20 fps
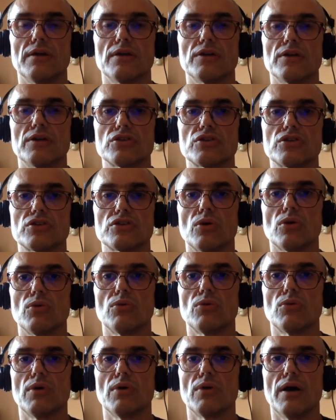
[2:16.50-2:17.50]

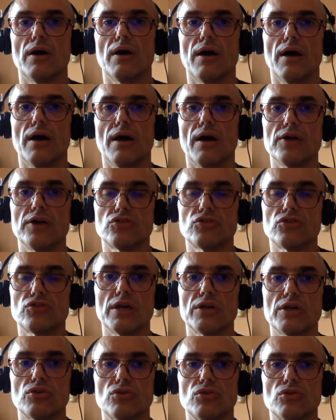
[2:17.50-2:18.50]
So I
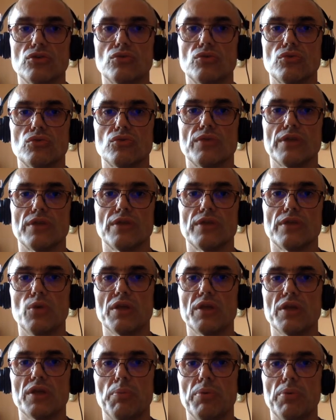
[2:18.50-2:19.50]
tried to do that
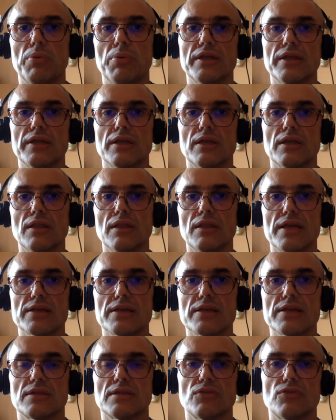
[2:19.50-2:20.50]
quick planning in
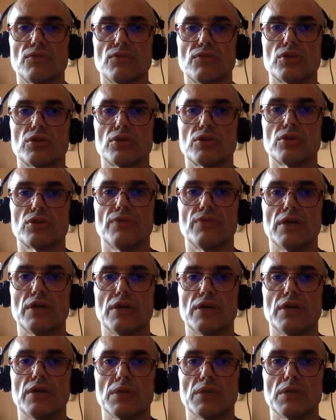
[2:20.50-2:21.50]
less than
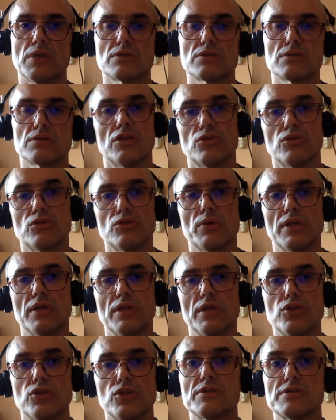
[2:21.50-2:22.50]
45 minutes and you
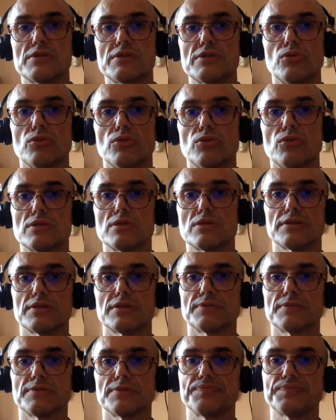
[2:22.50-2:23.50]
will see the
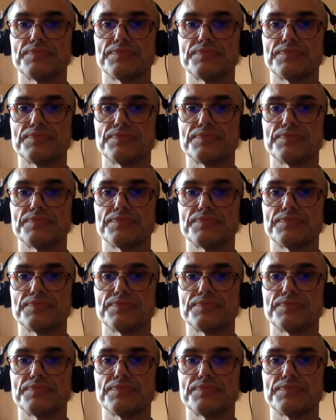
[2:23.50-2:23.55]
results.